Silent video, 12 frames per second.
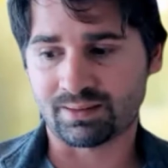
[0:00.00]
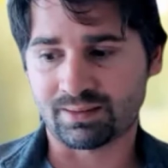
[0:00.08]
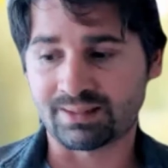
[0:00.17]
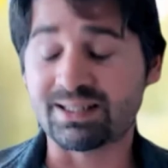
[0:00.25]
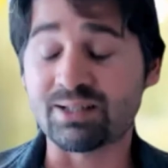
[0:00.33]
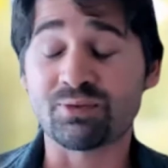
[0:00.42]

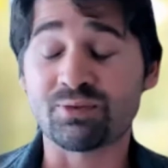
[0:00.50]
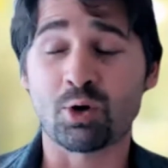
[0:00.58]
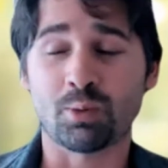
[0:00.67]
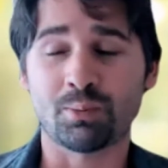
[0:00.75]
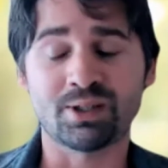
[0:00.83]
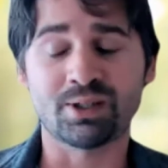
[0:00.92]
the different
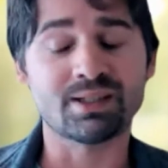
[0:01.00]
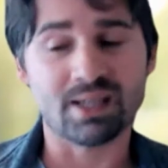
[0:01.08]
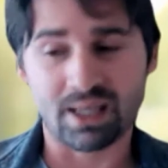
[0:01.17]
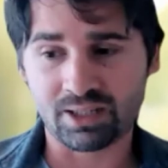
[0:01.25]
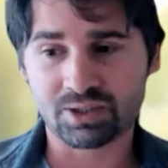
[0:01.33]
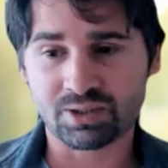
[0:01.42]

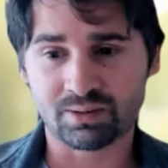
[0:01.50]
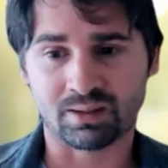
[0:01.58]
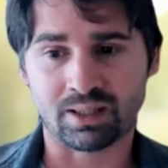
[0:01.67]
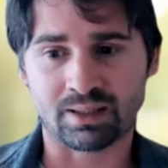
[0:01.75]
communication,